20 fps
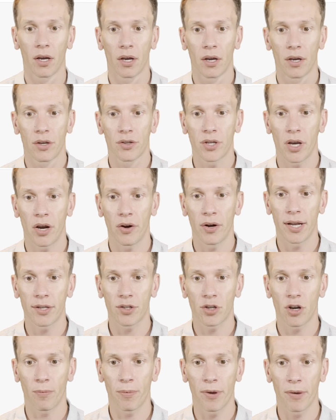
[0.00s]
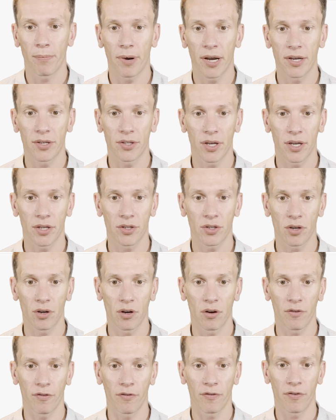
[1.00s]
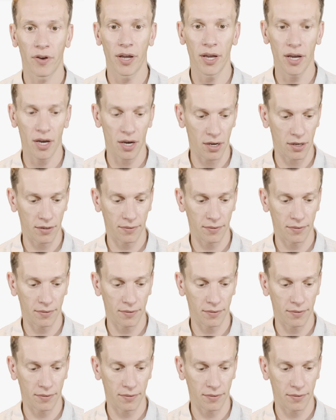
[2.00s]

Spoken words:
So let's copy and paste this off of here.